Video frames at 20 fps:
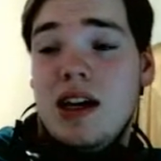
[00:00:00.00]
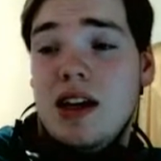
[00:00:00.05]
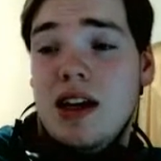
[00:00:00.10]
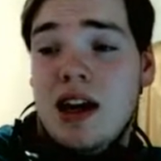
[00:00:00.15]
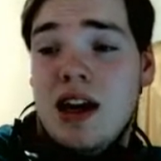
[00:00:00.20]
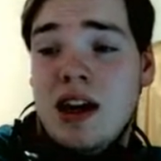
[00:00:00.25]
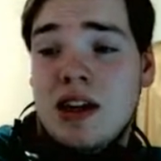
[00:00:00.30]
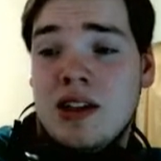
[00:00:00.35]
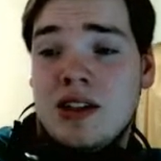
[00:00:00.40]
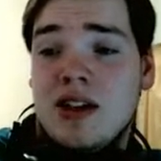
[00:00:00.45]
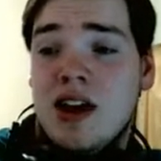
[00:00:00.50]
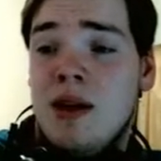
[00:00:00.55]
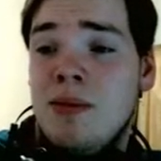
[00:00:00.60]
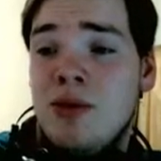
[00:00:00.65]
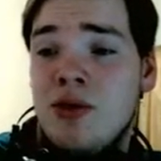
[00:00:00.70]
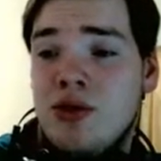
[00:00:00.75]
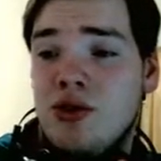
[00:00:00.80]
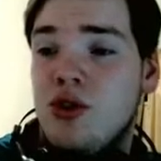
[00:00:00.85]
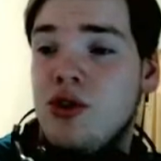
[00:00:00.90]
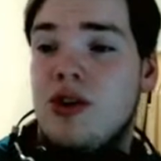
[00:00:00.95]
Sobble
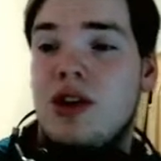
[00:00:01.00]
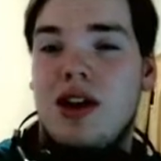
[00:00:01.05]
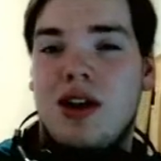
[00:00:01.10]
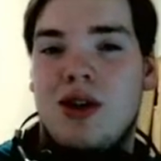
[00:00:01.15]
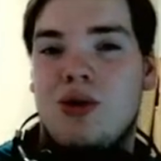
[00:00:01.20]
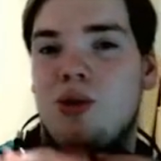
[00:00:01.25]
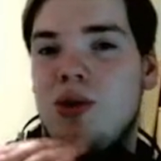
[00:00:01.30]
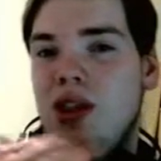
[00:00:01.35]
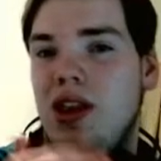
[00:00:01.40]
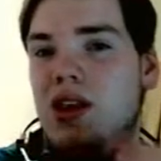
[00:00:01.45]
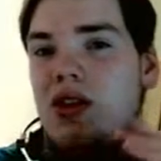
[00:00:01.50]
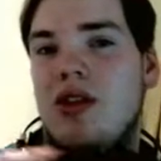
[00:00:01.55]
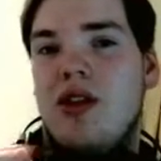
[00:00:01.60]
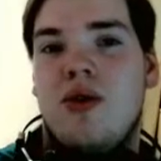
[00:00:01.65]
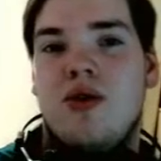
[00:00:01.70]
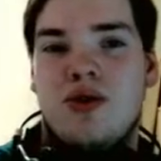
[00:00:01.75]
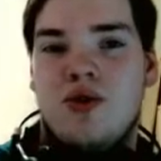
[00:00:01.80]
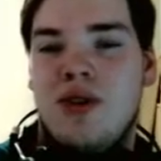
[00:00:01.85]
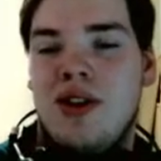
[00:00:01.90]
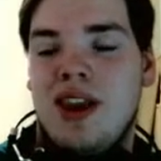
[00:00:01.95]
and Grookey are really
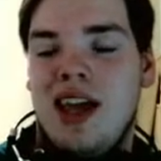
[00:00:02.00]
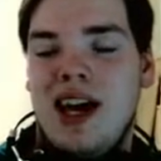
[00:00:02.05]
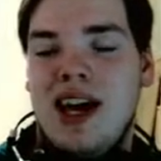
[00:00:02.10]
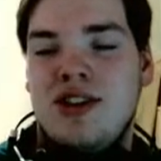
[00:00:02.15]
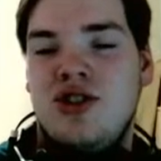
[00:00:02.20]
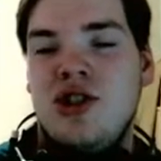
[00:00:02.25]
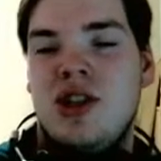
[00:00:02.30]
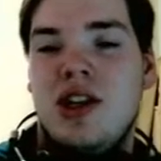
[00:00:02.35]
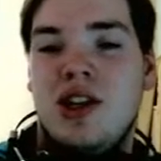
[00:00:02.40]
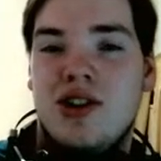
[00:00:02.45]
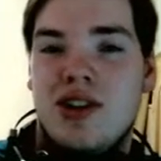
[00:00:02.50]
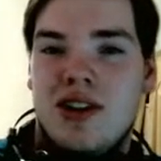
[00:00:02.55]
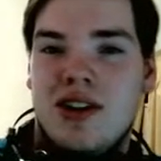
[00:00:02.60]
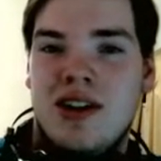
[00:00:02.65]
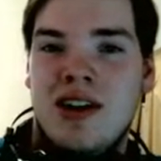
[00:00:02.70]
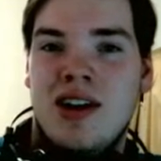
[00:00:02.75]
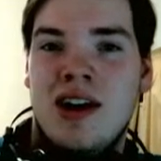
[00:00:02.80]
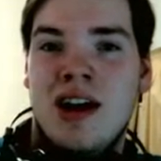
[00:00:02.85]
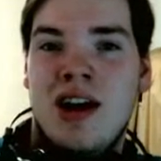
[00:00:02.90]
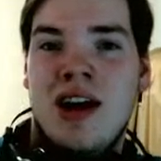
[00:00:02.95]
close, really edging each
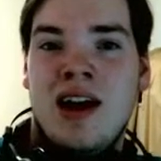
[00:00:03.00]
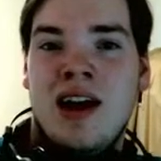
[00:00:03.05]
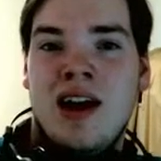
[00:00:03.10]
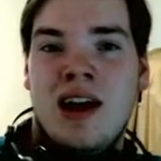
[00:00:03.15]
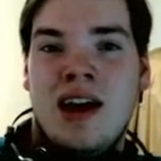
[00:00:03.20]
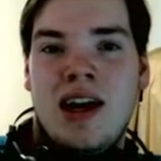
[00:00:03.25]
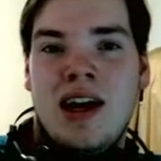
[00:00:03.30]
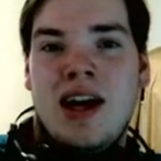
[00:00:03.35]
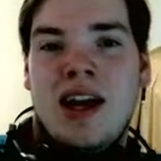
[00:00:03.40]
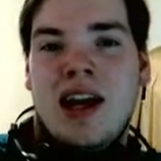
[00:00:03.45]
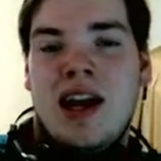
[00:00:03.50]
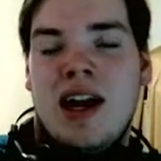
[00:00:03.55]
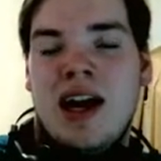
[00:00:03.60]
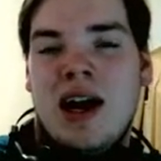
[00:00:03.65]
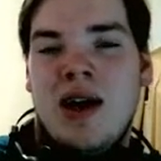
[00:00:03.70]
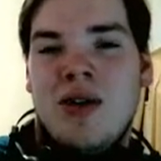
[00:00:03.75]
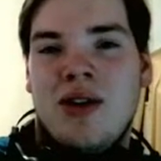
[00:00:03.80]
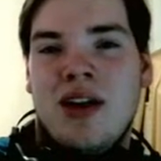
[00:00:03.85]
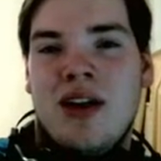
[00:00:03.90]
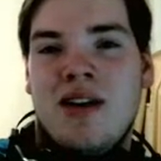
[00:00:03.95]
other in and
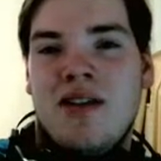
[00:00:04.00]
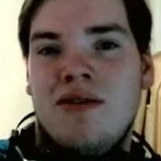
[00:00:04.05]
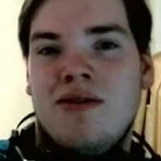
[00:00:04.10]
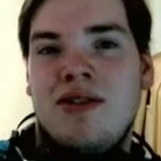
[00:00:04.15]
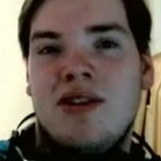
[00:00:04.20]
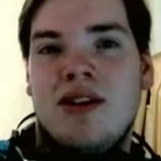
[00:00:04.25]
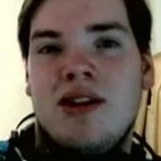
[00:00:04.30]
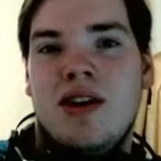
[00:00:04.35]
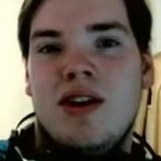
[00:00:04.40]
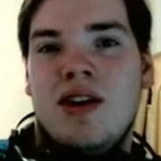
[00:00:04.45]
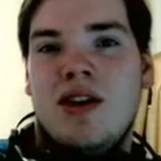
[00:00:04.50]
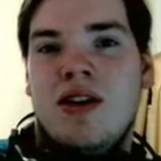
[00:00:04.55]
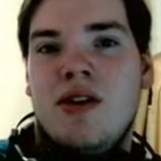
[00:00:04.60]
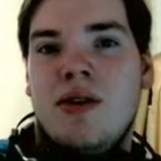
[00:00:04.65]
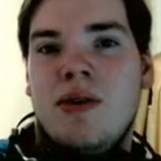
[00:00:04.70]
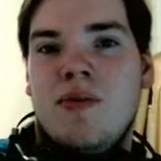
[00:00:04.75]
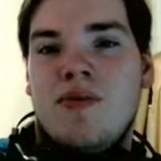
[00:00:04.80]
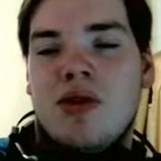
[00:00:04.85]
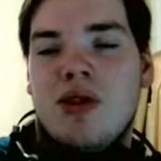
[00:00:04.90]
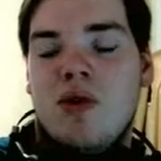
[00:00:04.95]
out of
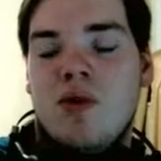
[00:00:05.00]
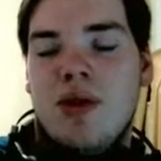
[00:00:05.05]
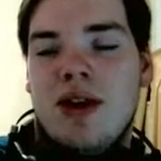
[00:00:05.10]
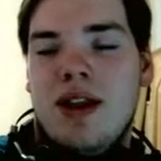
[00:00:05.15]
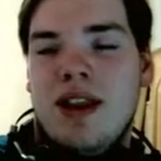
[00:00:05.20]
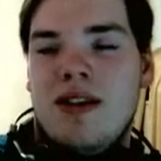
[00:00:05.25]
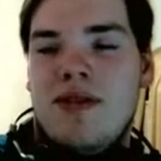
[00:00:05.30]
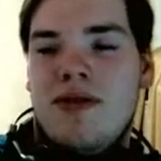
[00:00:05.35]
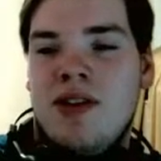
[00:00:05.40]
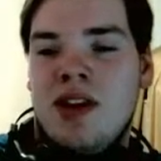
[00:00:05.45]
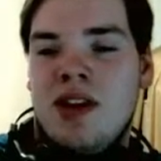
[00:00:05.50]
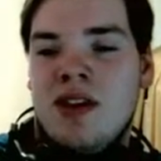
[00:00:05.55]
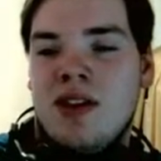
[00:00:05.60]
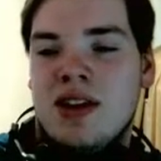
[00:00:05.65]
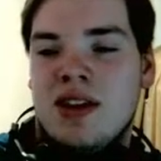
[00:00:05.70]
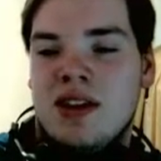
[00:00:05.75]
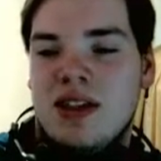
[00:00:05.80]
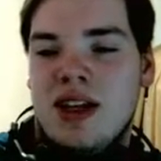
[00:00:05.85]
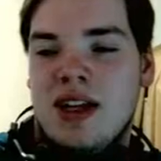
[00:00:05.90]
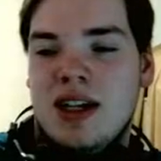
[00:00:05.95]
where they fit on
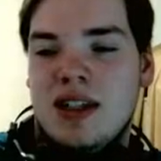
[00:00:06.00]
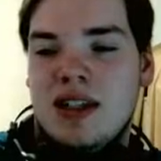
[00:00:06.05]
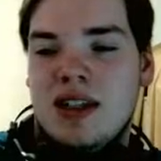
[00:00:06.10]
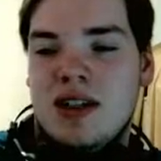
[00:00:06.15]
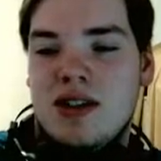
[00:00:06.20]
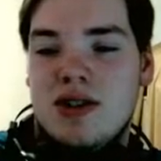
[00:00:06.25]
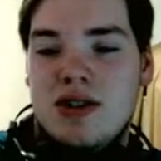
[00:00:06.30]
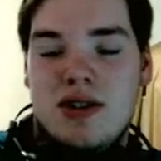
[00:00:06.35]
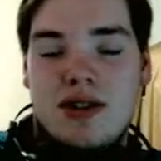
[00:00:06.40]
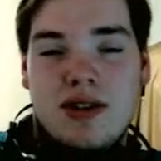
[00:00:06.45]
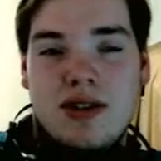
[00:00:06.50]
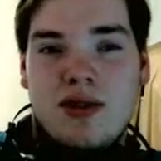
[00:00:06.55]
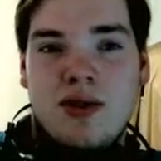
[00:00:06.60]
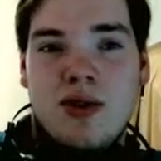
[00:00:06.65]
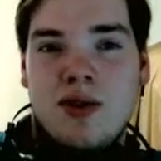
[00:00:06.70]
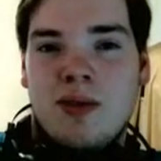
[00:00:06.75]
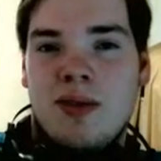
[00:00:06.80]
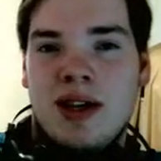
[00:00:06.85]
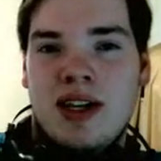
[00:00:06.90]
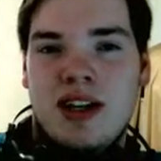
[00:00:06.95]
this list.
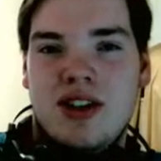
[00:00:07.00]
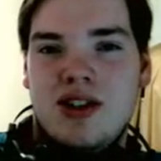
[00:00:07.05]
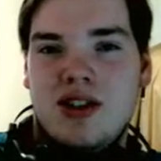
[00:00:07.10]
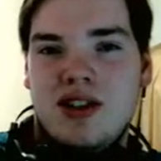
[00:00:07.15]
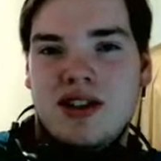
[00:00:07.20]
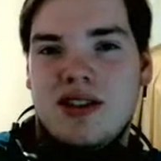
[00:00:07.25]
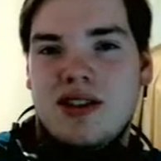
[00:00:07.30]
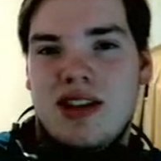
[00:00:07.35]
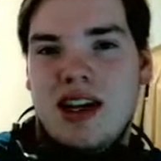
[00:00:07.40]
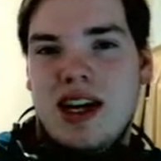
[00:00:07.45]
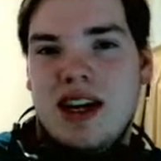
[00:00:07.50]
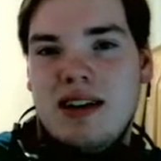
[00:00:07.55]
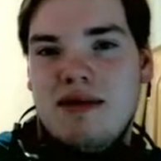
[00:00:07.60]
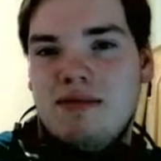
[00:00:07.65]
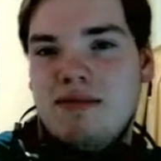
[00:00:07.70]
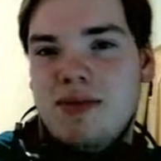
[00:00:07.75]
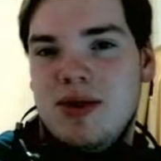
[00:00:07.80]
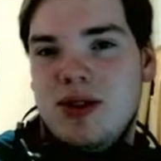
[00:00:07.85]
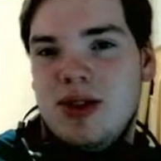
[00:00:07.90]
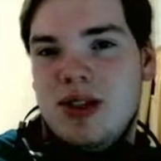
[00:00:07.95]
Scorbunny just, yeah,
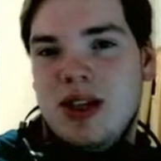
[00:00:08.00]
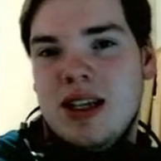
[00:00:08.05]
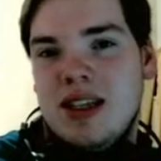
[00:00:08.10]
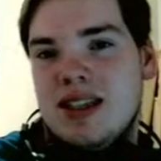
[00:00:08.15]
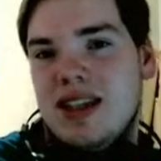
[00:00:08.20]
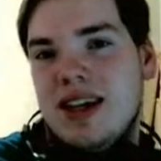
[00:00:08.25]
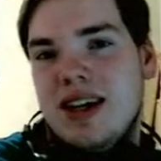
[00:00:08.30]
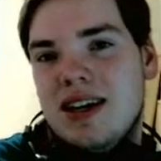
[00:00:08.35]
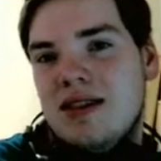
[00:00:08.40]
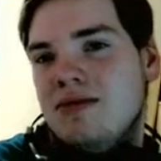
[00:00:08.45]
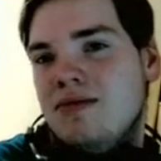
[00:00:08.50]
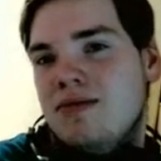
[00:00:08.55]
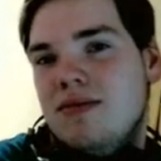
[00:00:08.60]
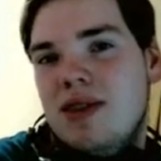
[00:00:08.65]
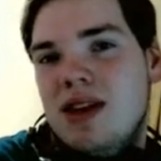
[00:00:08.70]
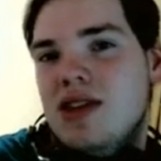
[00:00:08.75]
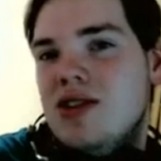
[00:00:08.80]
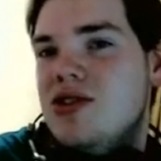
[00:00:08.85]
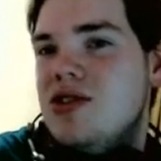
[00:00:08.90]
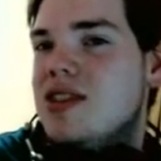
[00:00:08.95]
it's there.
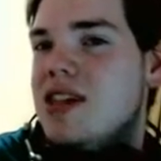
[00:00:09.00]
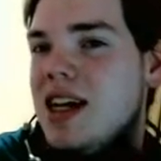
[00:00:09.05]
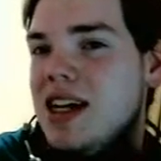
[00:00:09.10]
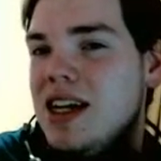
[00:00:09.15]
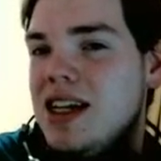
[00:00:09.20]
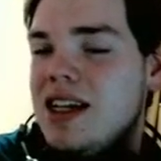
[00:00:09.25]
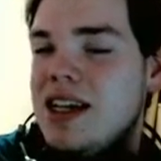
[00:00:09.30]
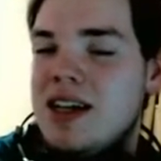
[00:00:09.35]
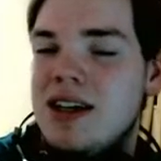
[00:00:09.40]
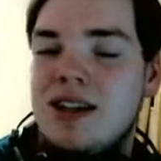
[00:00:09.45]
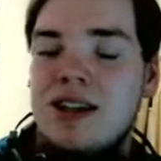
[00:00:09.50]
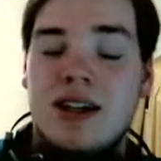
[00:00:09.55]
It's just kind of there.